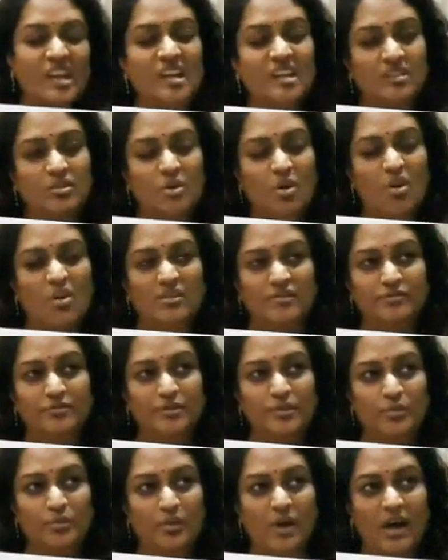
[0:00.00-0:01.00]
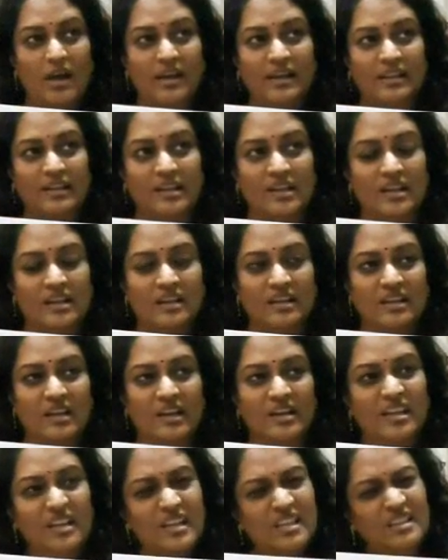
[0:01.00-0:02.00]
He thought for a while,
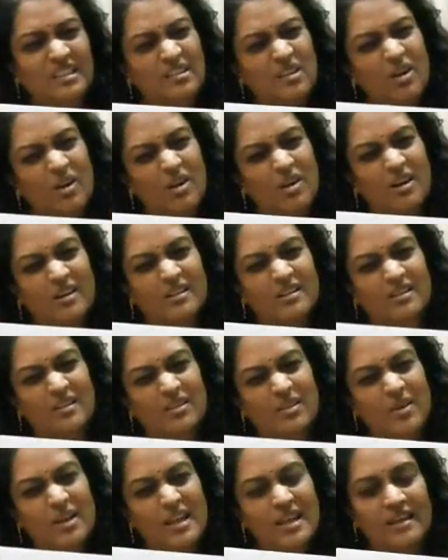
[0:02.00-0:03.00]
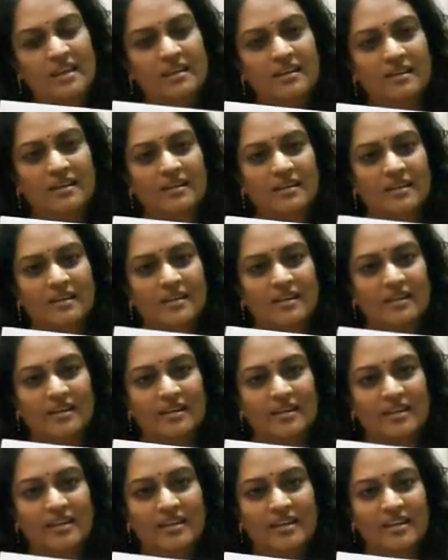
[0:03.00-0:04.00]
and he thought, okay,
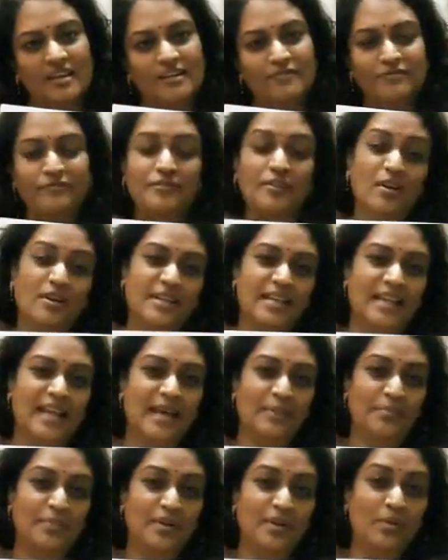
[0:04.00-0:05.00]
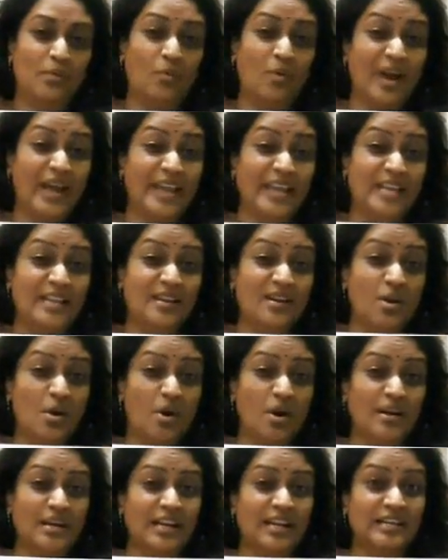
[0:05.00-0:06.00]
if not an apple, why
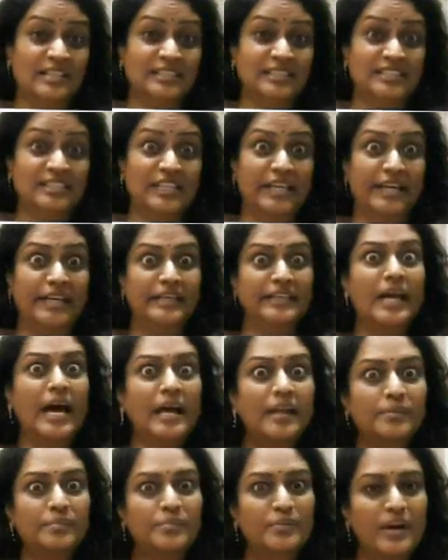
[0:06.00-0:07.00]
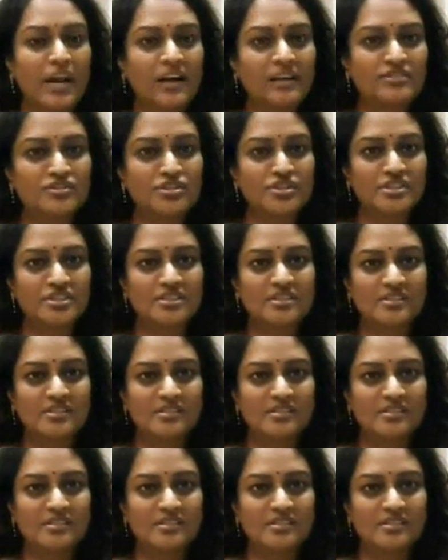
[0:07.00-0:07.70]
not cut the entire branch?